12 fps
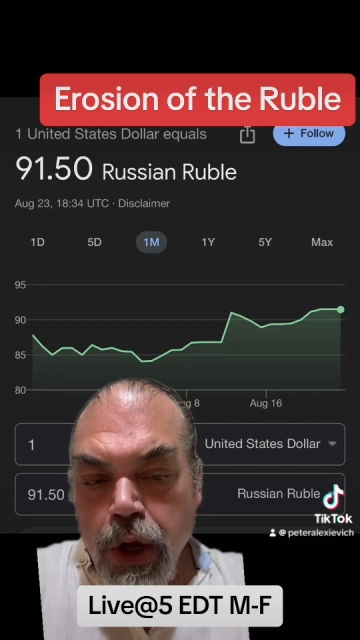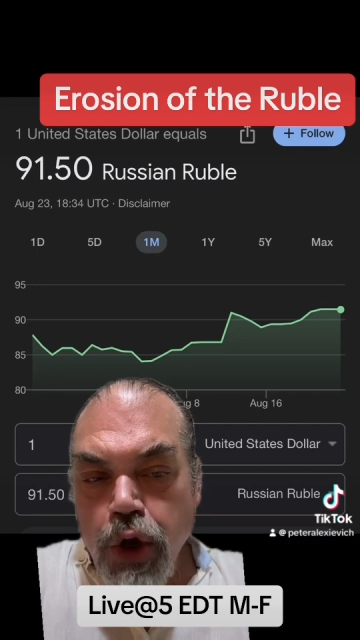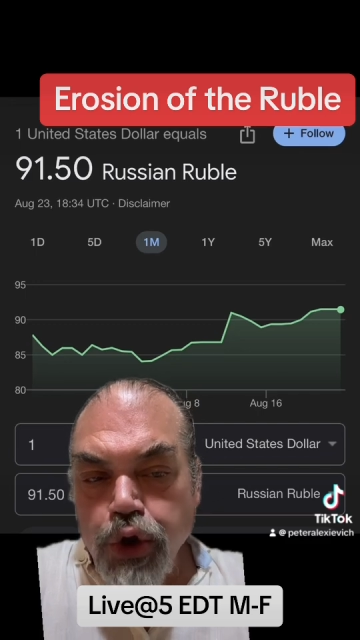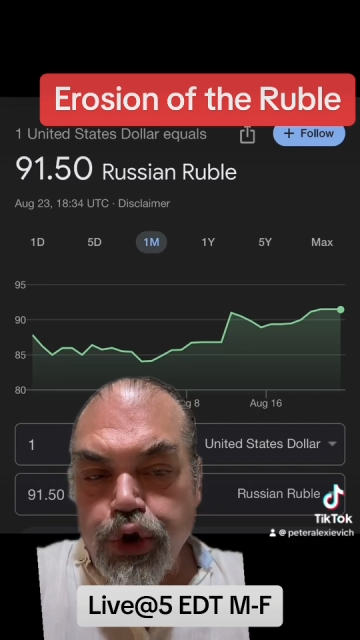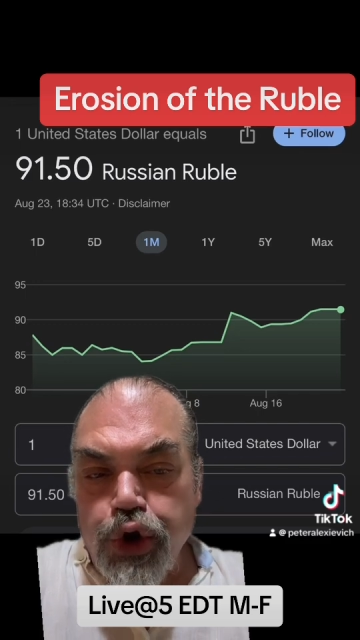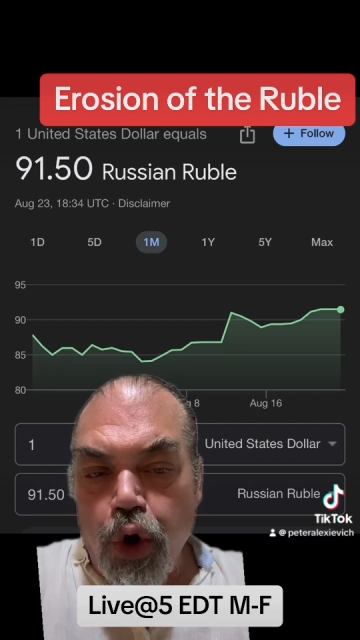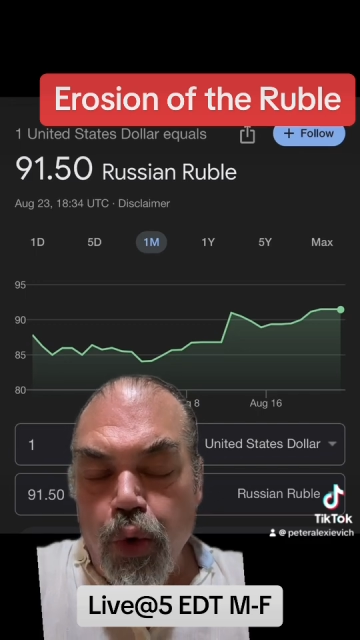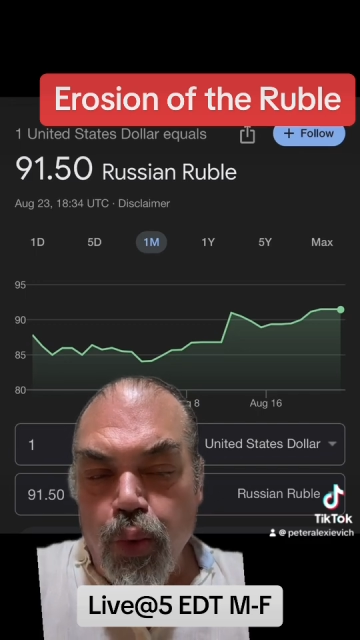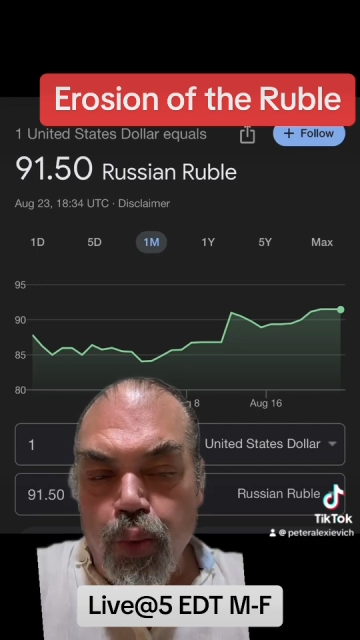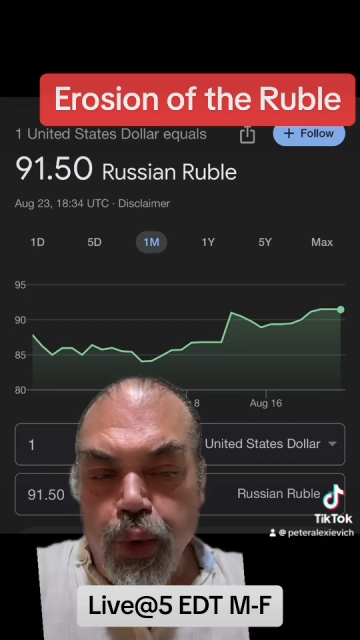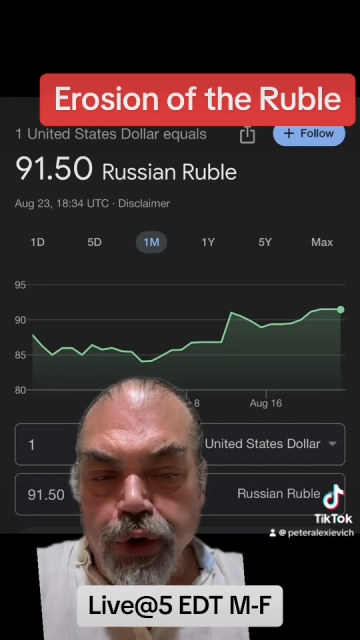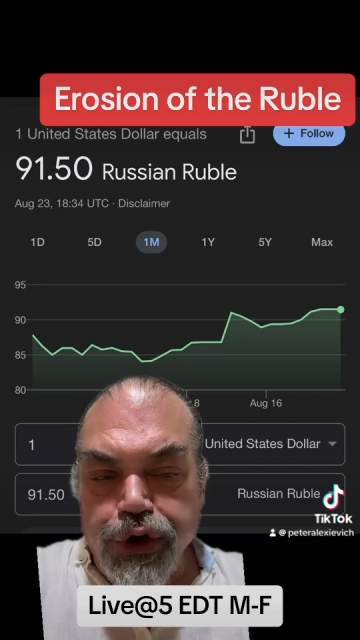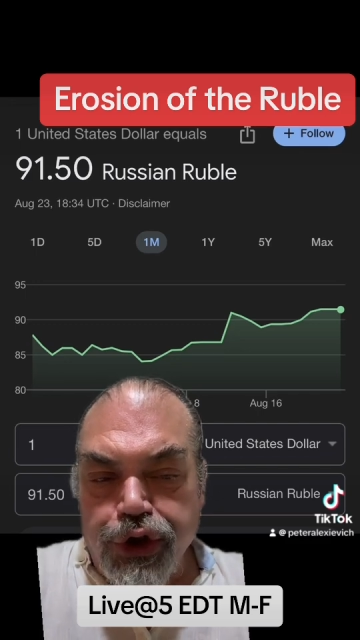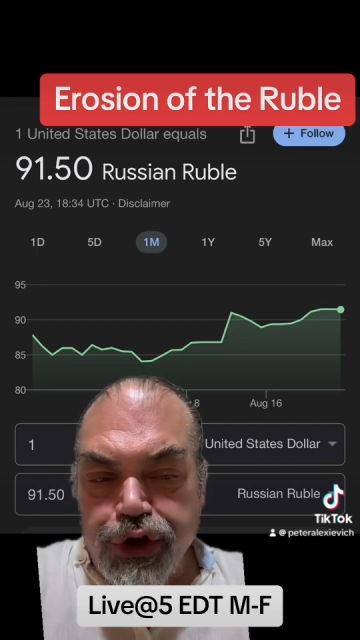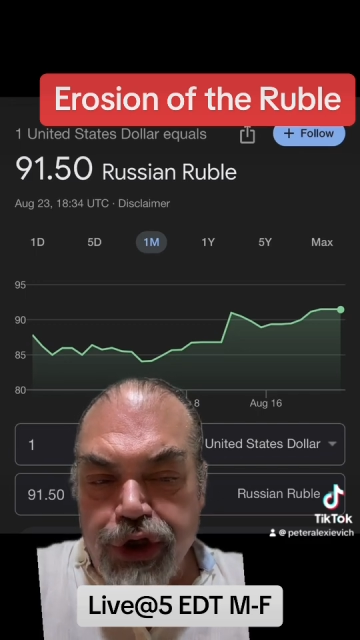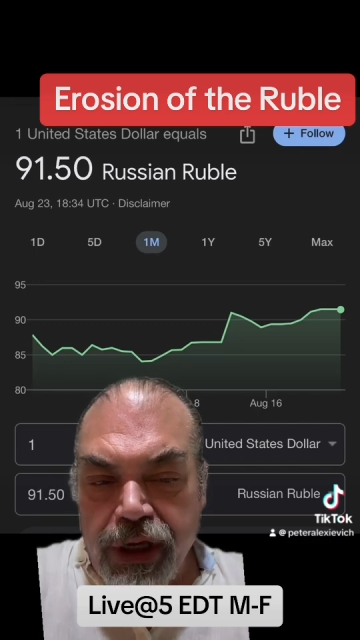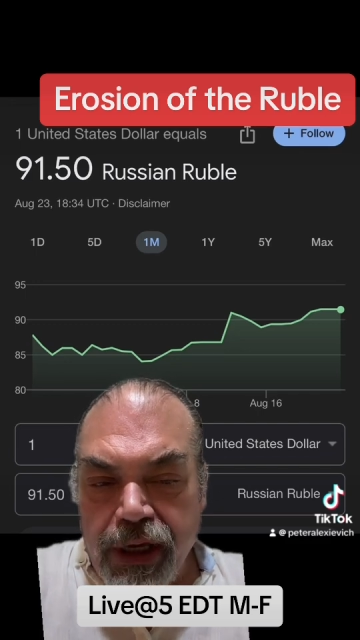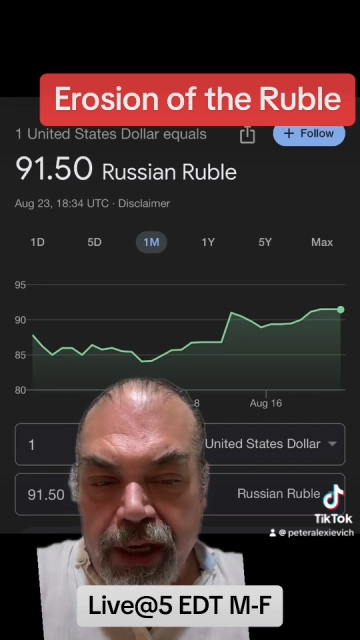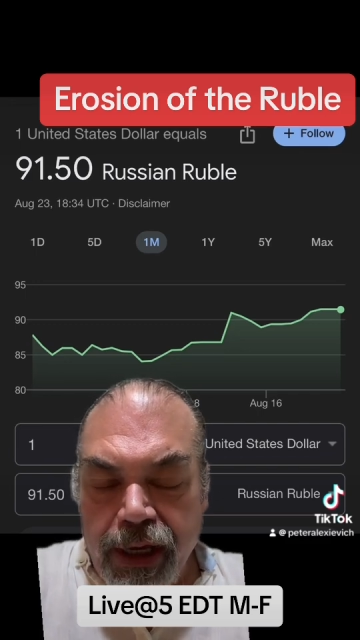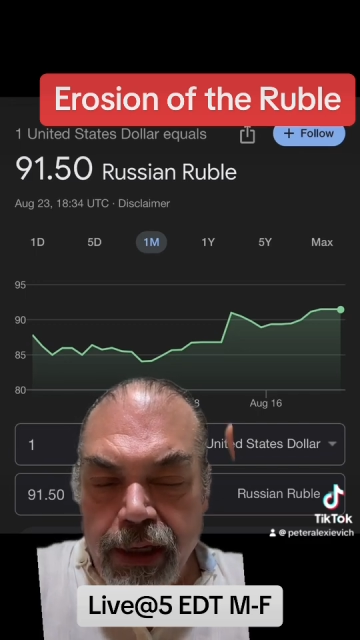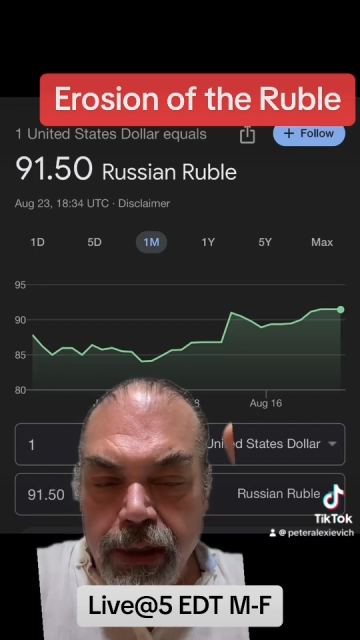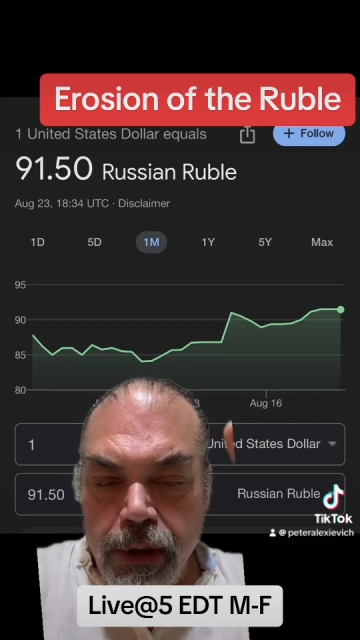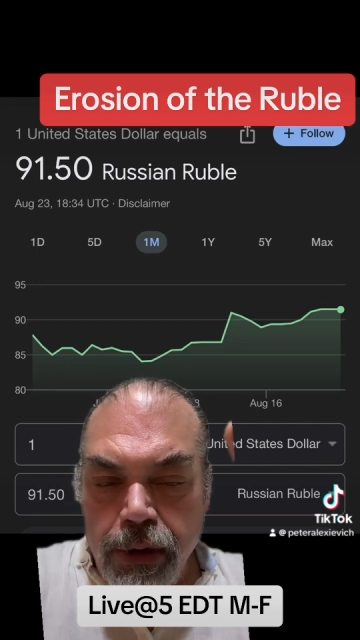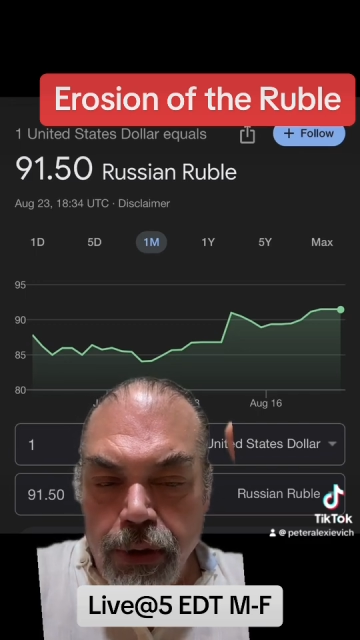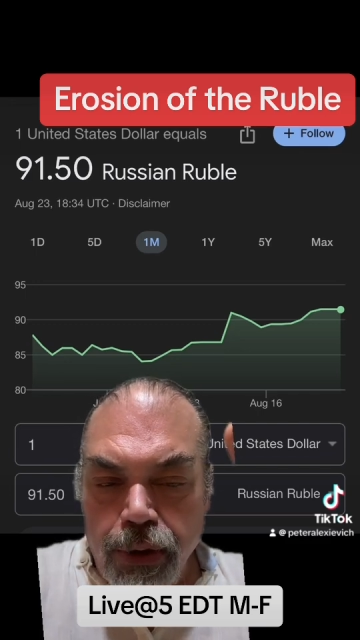So we're seeing